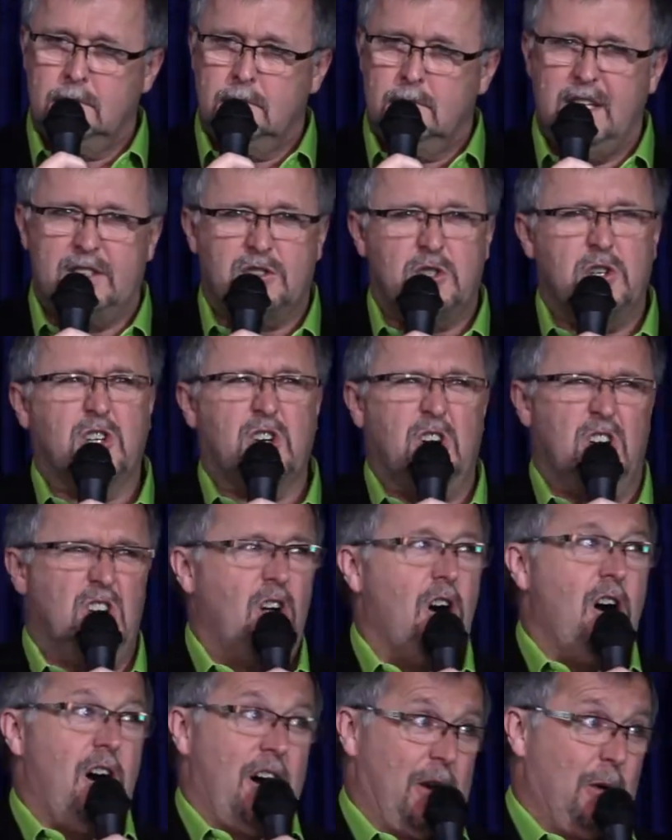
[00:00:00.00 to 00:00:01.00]
It took a
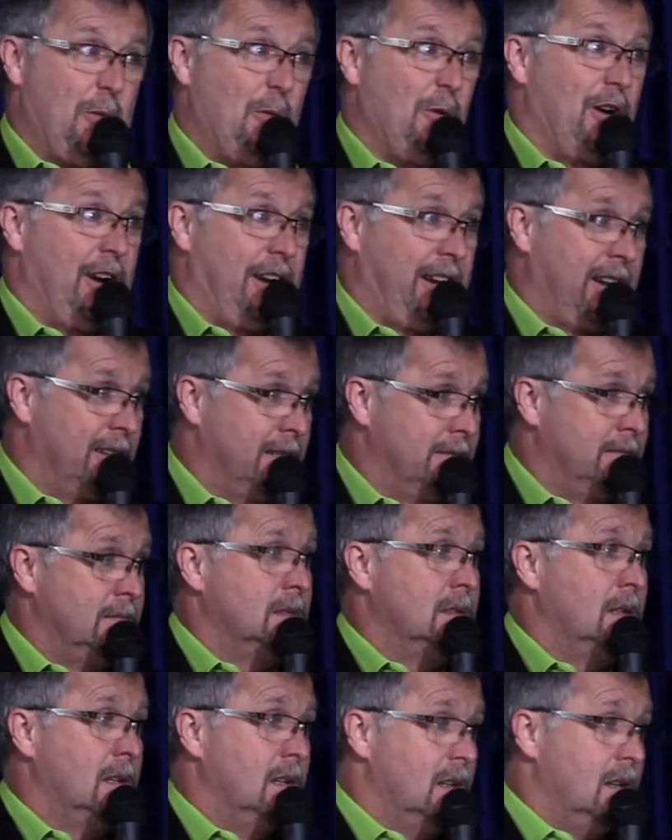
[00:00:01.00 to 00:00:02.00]
lot of work.
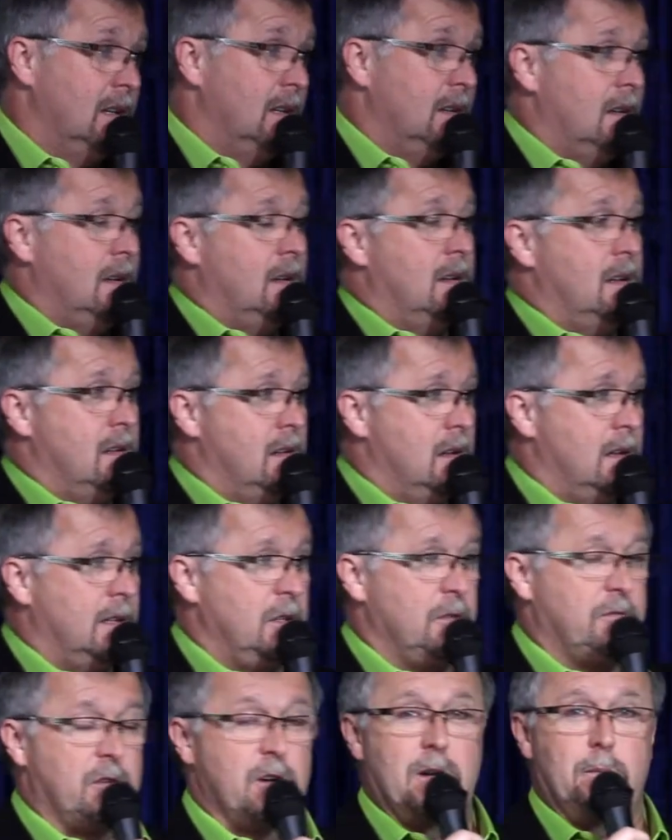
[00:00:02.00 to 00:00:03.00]

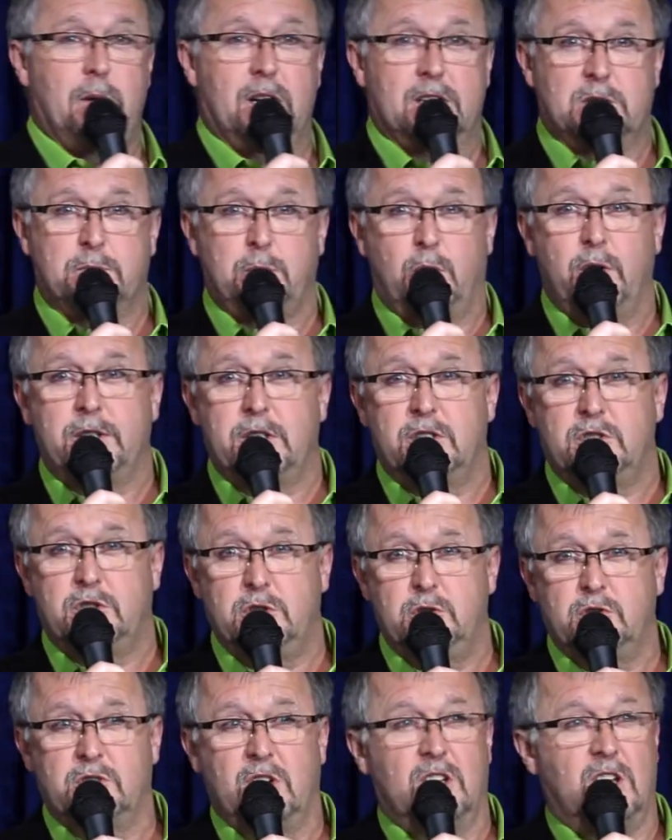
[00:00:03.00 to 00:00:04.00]
You've heard about his pointed
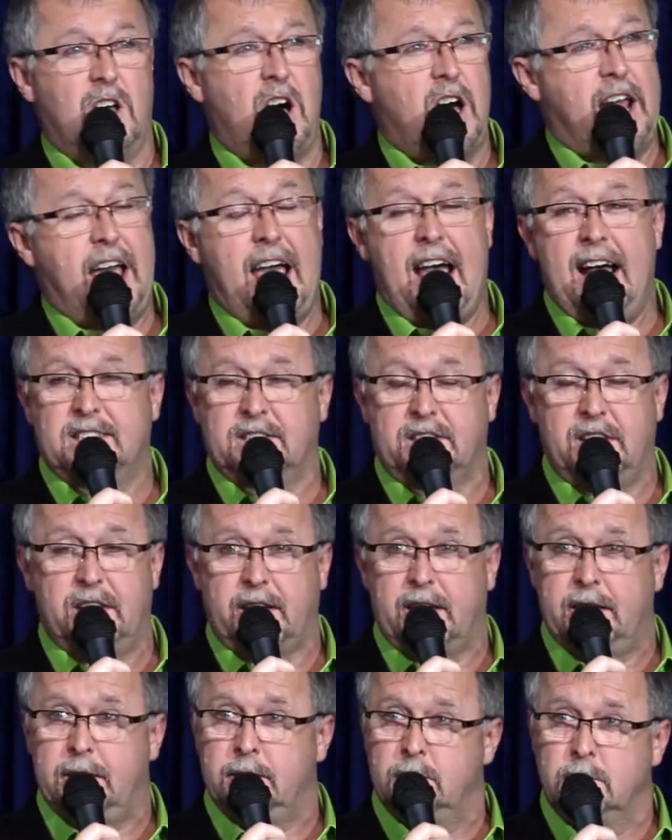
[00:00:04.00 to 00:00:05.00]
shoes, a lot of ass
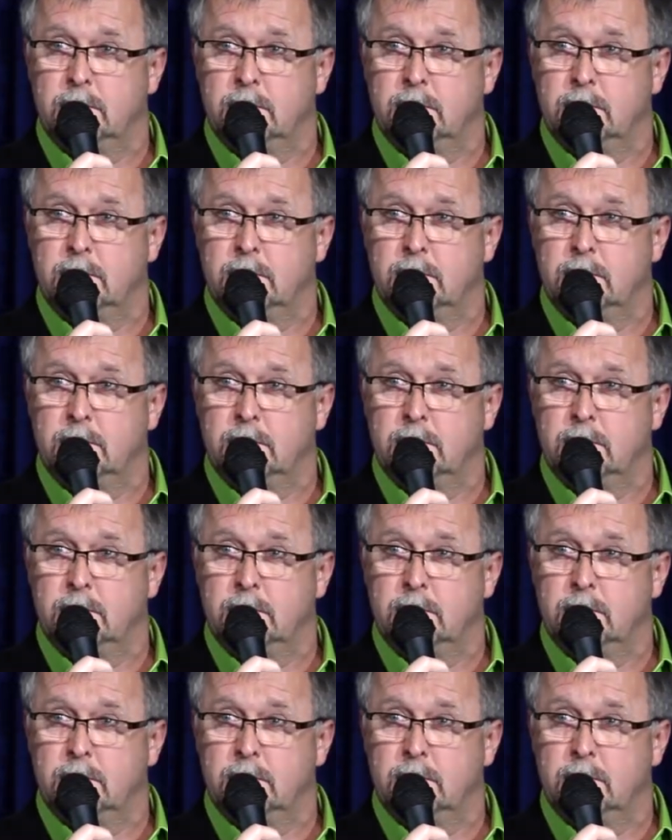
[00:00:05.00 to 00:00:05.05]
kicking.